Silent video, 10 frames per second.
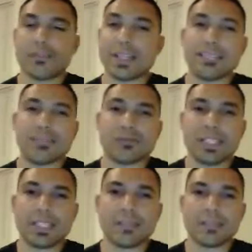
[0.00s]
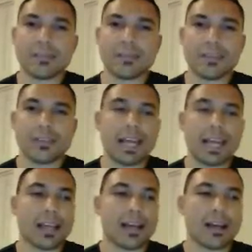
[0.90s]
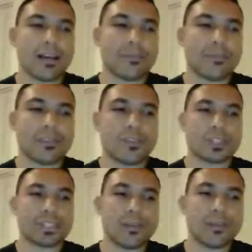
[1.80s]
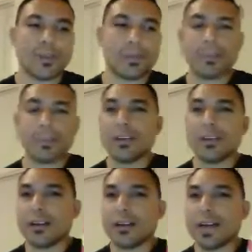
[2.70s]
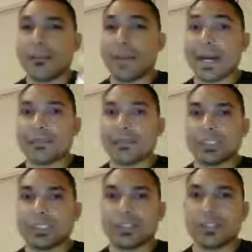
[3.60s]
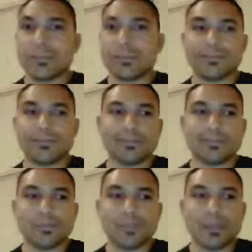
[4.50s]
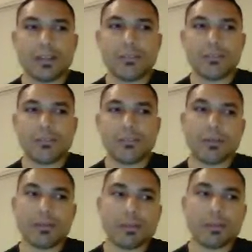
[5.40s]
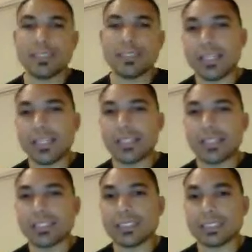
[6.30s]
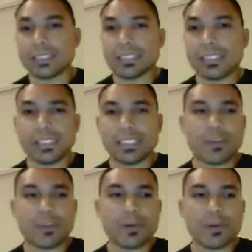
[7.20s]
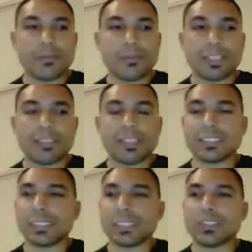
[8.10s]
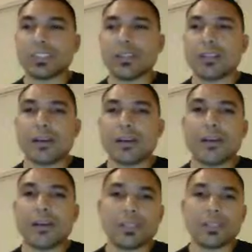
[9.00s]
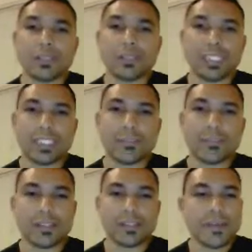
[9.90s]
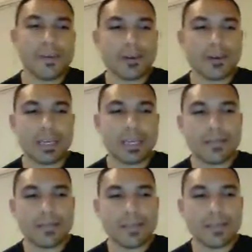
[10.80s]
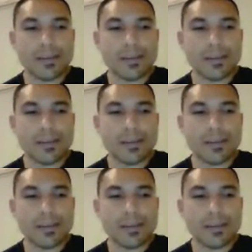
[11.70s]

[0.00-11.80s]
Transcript: ready to drink, like for example, a vitamin shop, probably at the GNC, or probably the same shop you have in your gyms, okay?